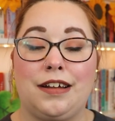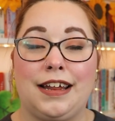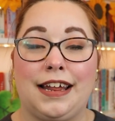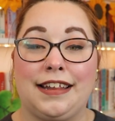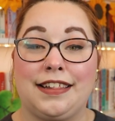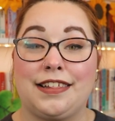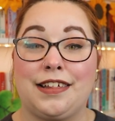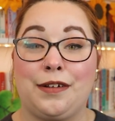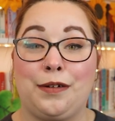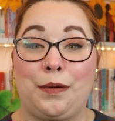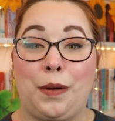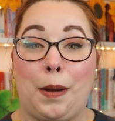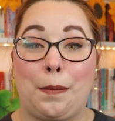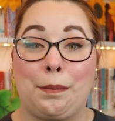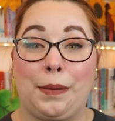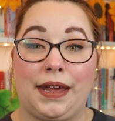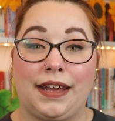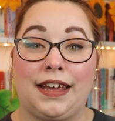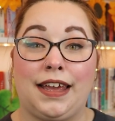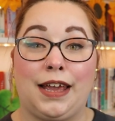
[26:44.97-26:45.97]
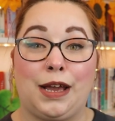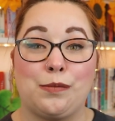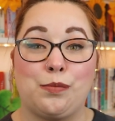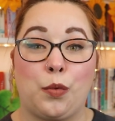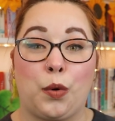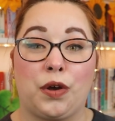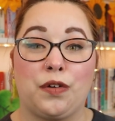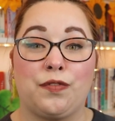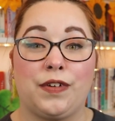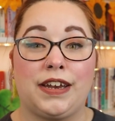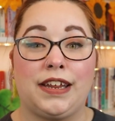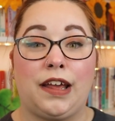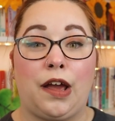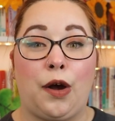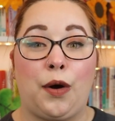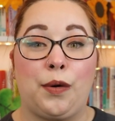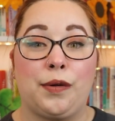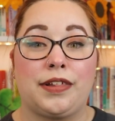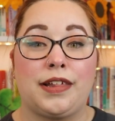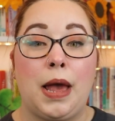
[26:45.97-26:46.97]
into making more
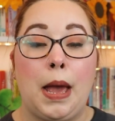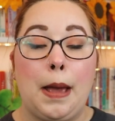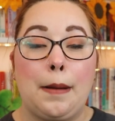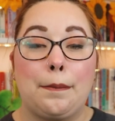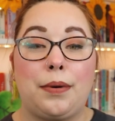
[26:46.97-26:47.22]
videos.